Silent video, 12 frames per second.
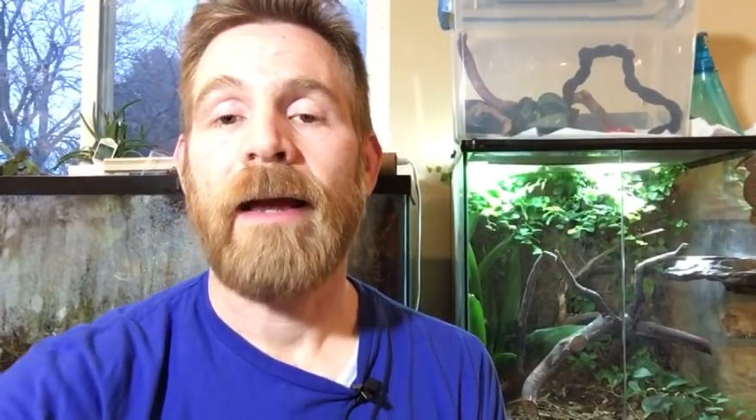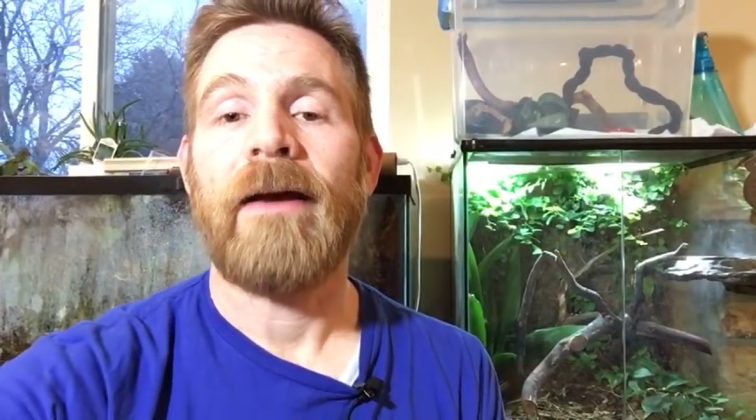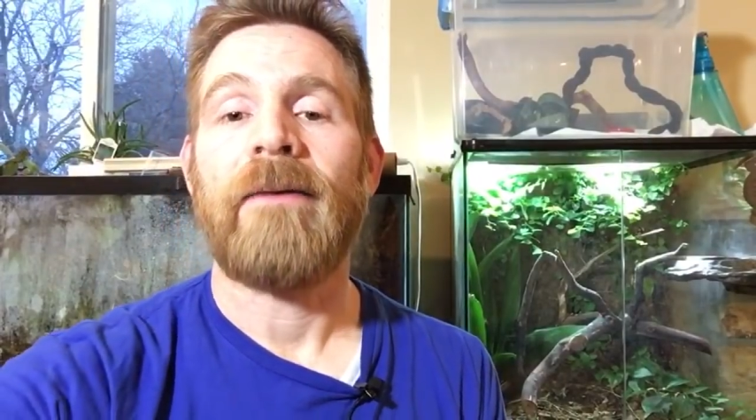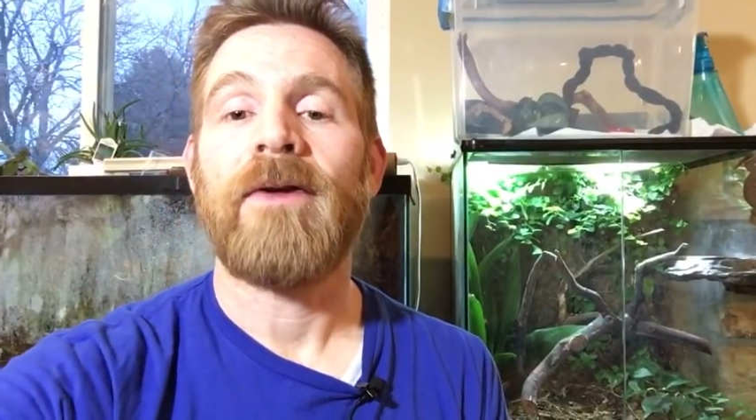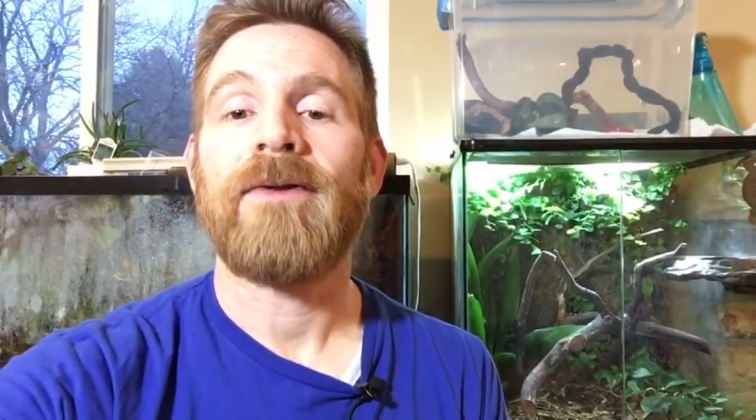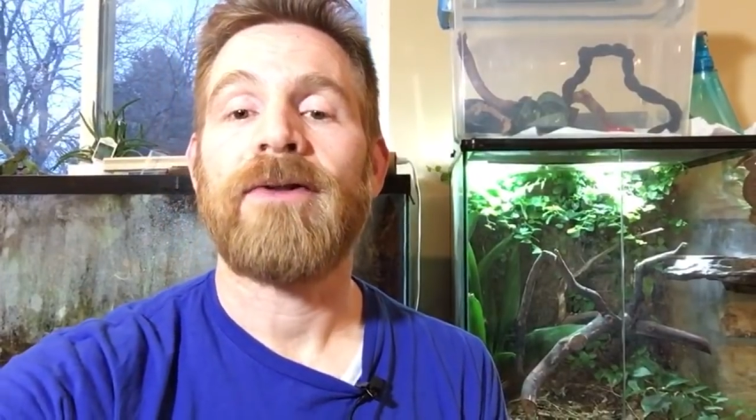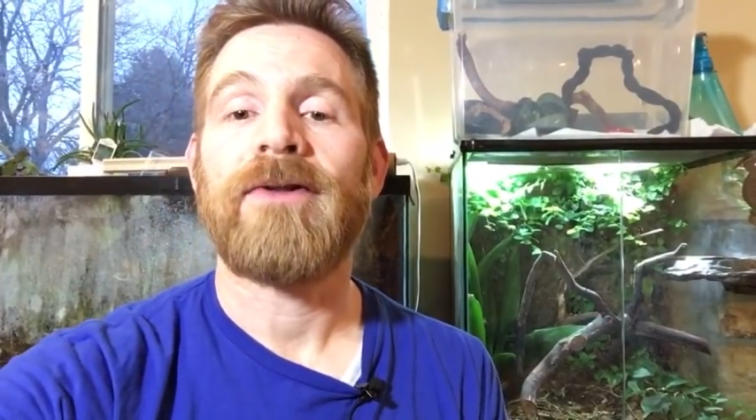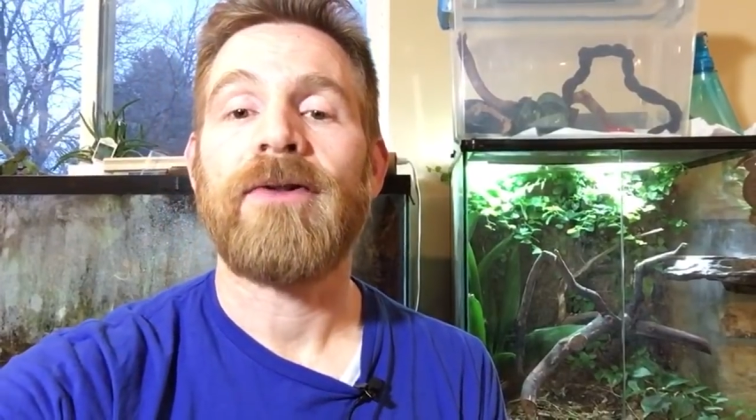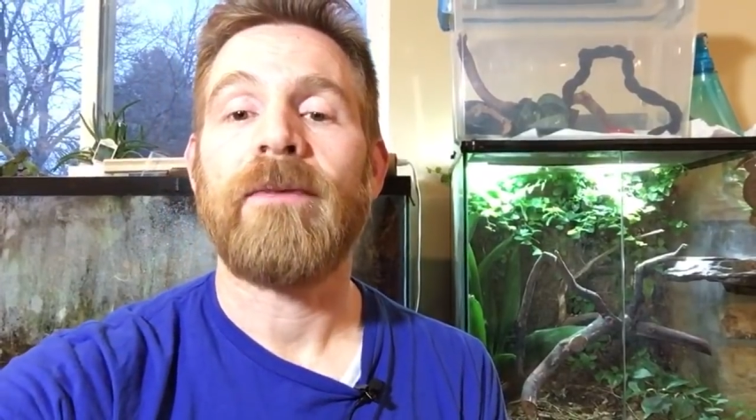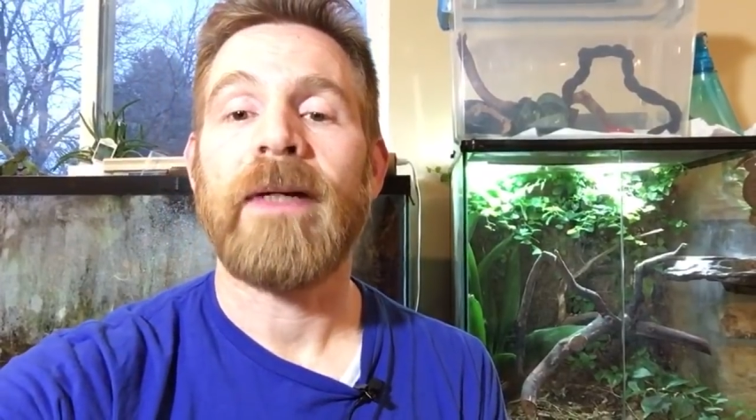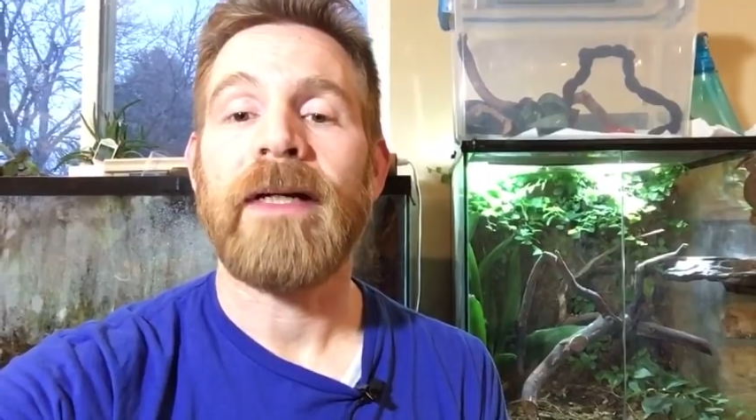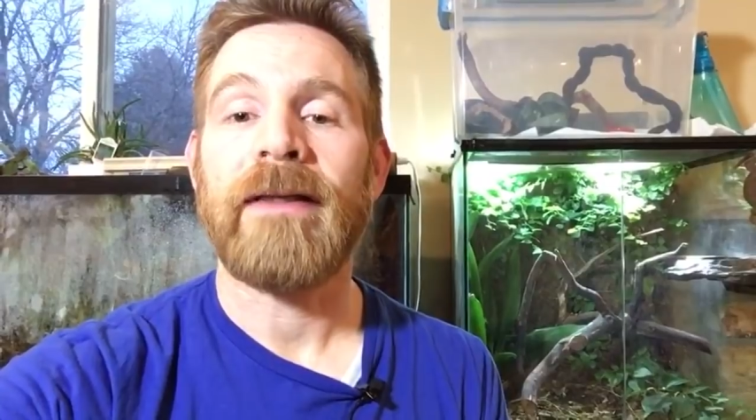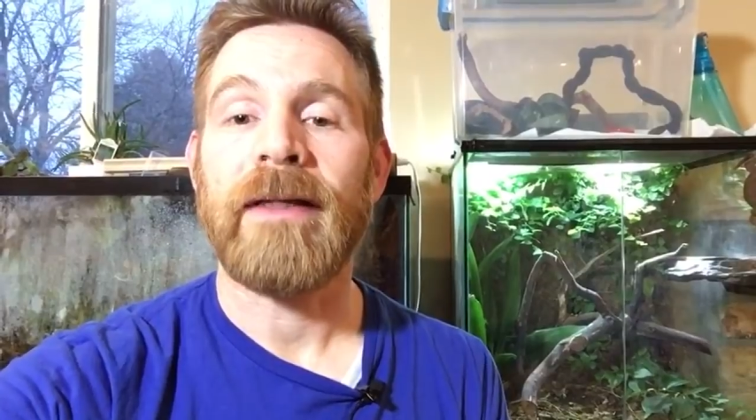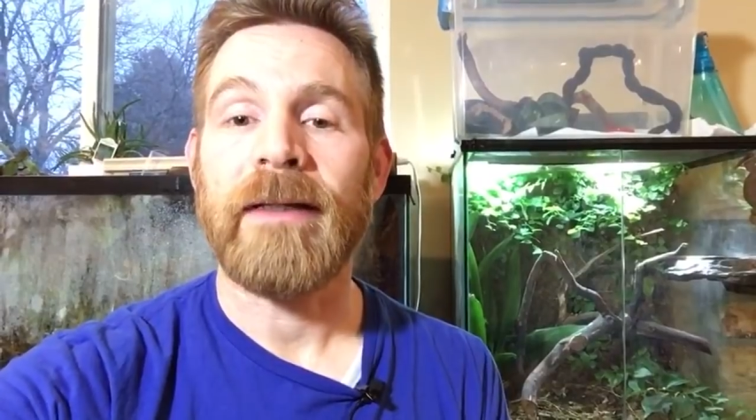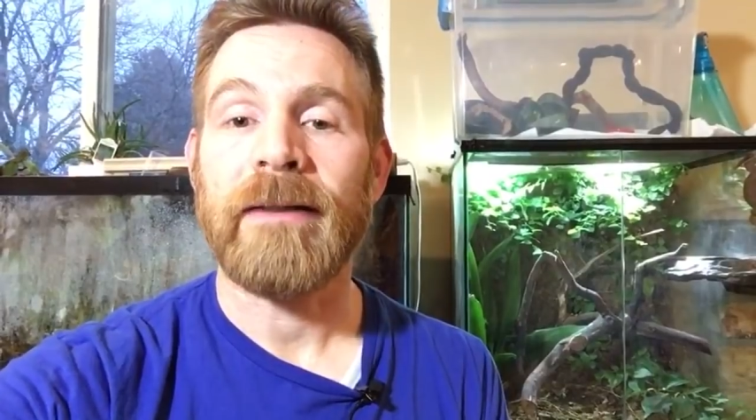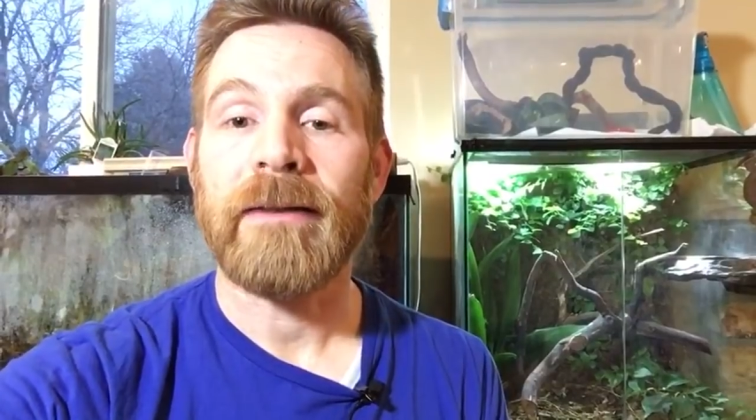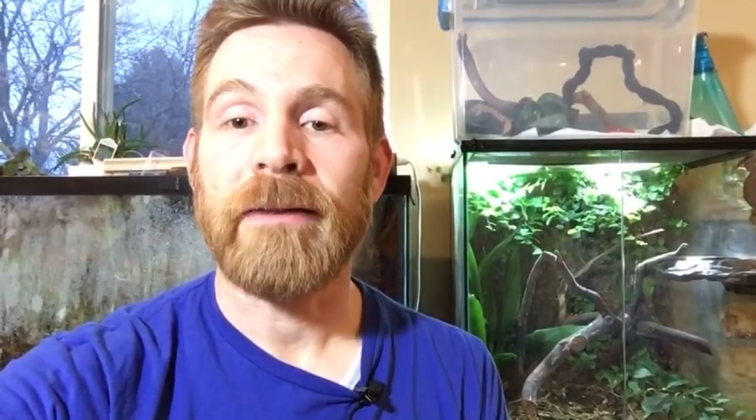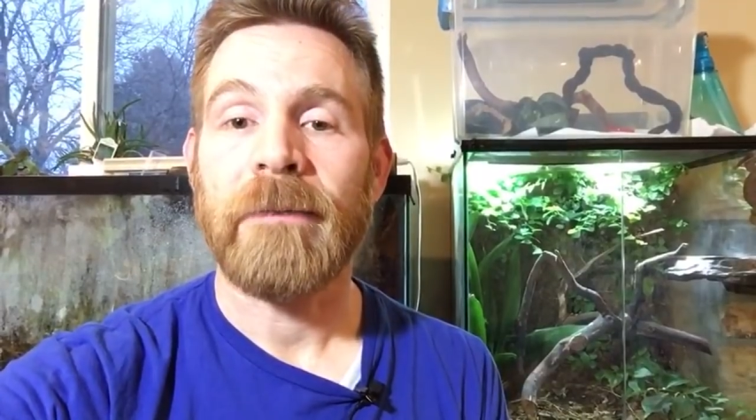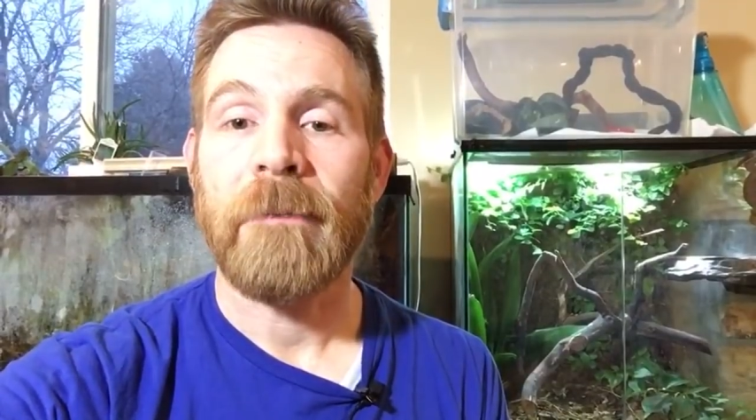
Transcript: Um, those are two big things.